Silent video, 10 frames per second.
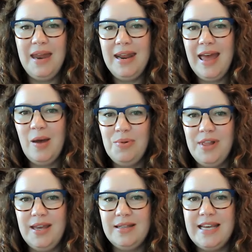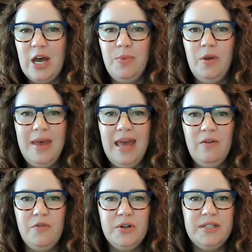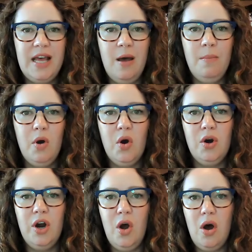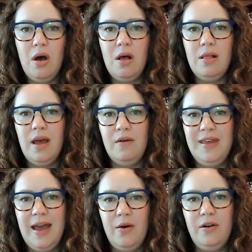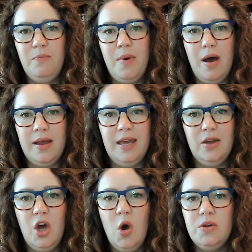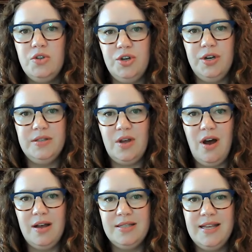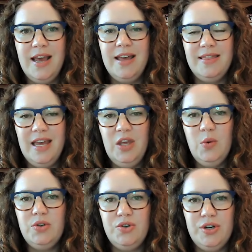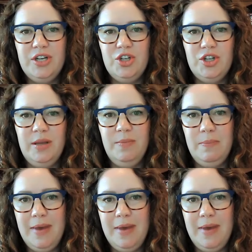Medigap plans help you pay for some or all of the out-of-pocket coinsurance costs that you would traditionally be